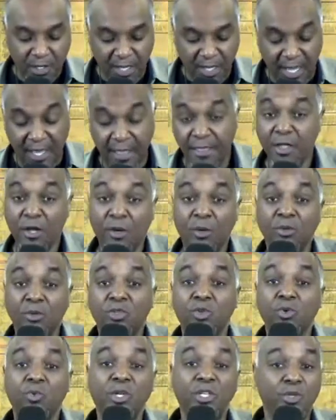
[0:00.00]
and those
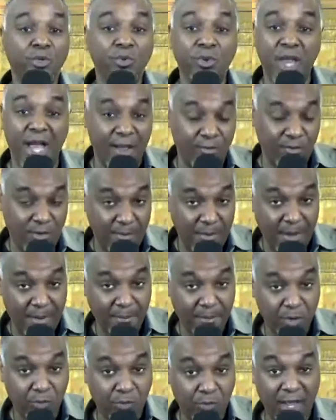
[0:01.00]
who we do not
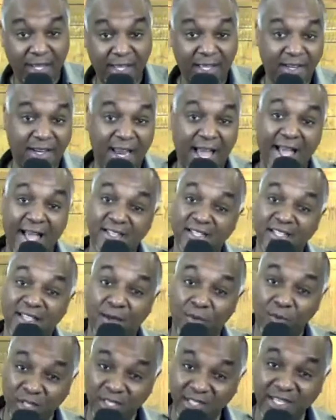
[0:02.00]
remember, recognizing
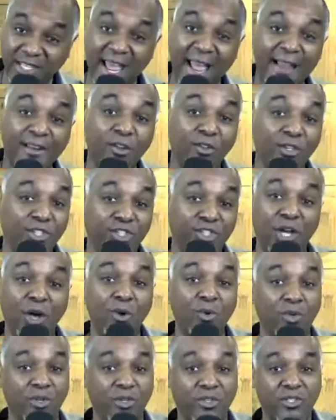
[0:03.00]
that we stand on the
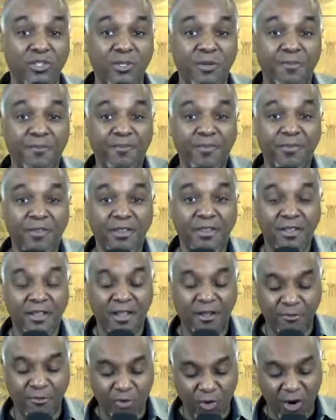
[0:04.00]
shoulders
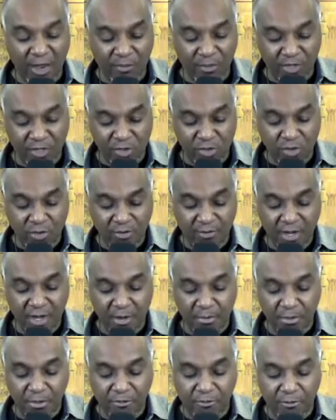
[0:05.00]
of great ones who have
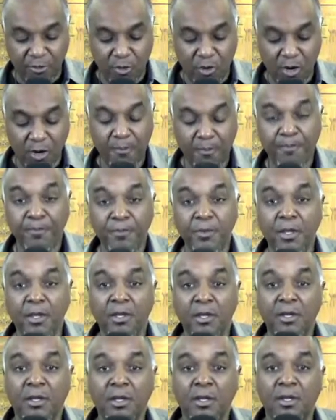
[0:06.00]
come before.
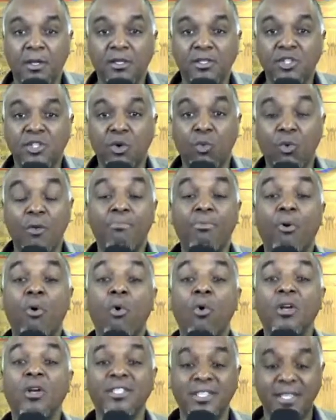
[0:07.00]
And so we
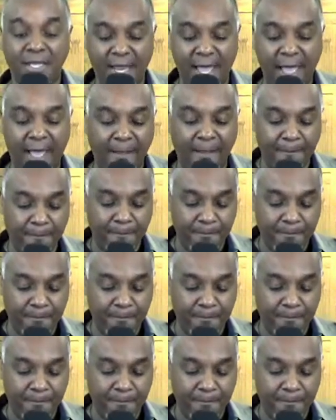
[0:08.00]
pour today